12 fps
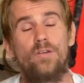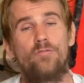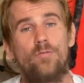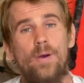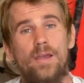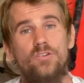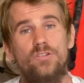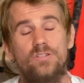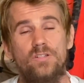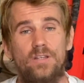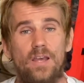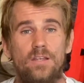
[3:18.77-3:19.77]
information
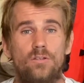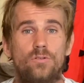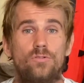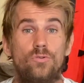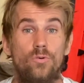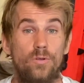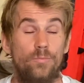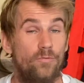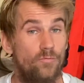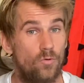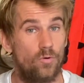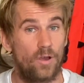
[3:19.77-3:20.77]
to get you sorted
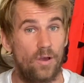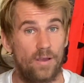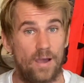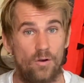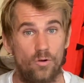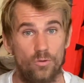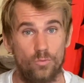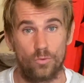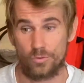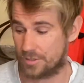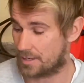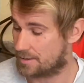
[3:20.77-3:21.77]
before going out on the
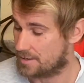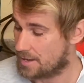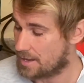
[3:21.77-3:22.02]
water,